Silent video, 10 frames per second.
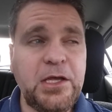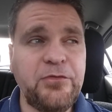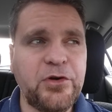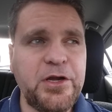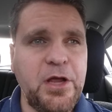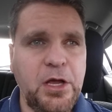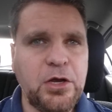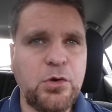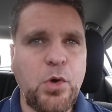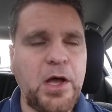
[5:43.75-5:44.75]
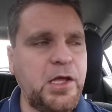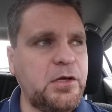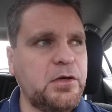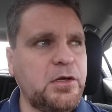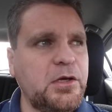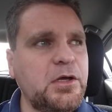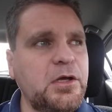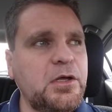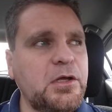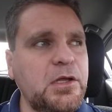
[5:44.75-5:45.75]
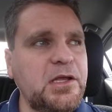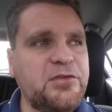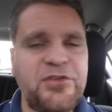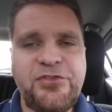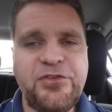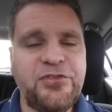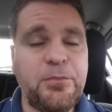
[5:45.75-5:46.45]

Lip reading: A very quiet existence,